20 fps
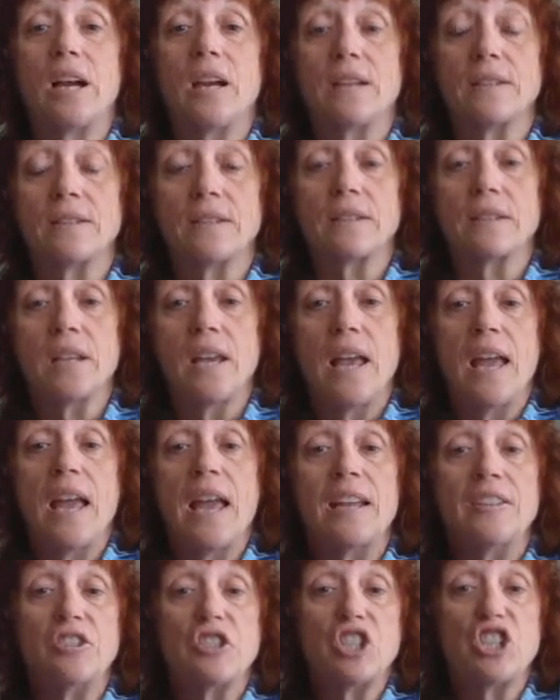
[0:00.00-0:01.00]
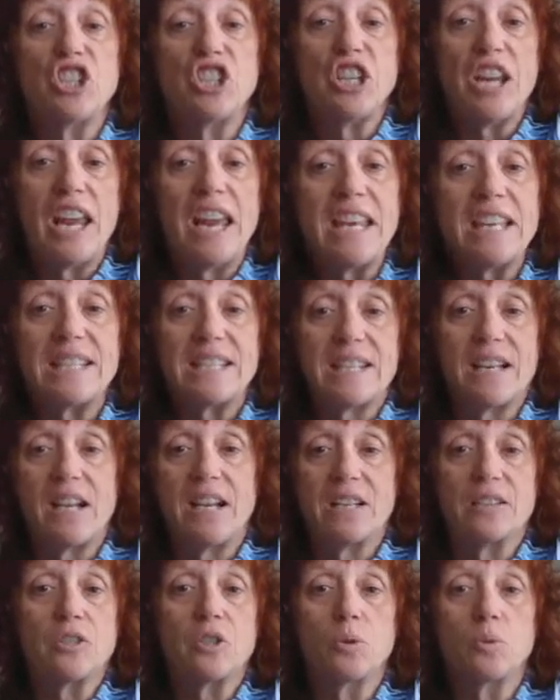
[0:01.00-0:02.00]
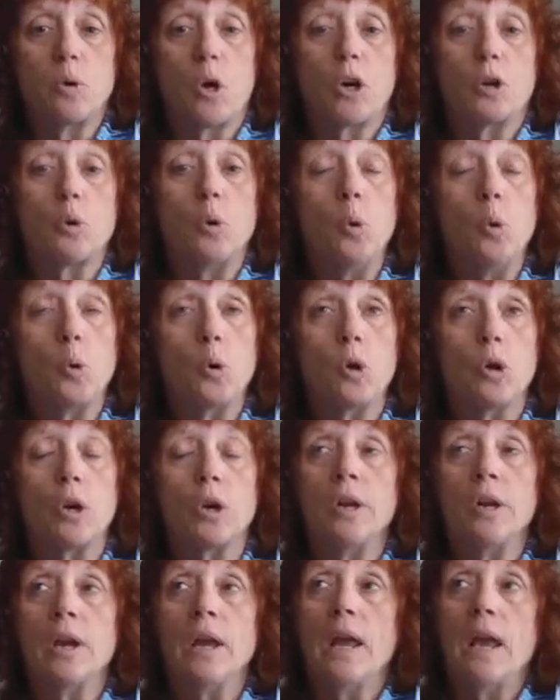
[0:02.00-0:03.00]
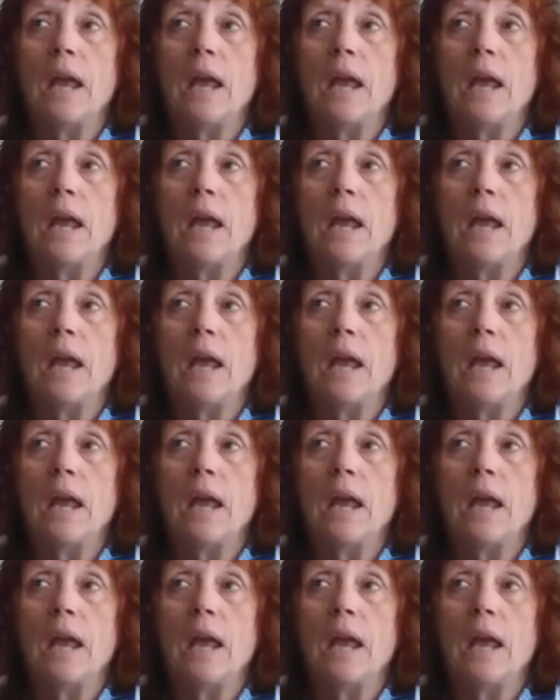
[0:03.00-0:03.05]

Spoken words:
us and shakes us to our core